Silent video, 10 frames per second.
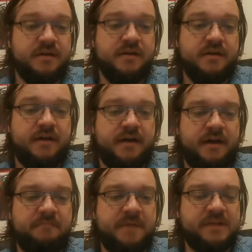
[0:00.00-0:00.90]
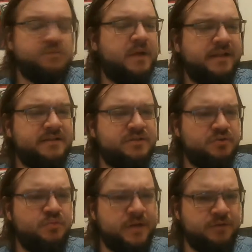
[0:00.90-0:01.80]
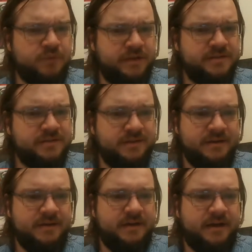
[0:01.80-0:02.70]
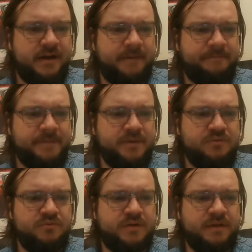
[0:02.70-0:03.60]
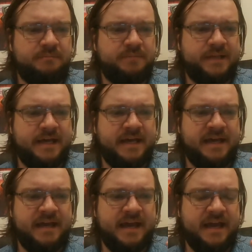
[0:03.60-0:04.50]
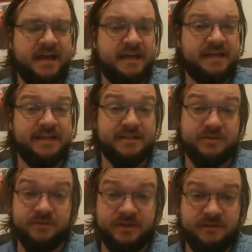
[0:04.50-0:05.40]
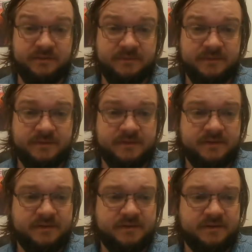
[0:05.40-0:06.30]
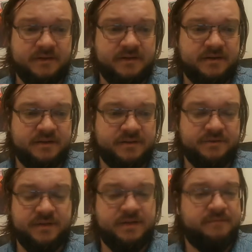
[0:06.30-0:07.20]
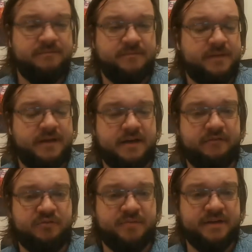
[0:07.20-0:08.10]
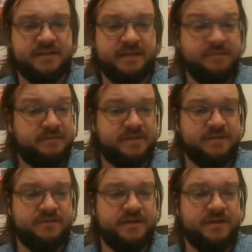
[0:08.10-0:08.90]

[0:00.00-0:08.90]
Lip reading: as well as 2 weird ones. You can play a Kitsune, however you want to pronounce that, I believe it's Kitsune.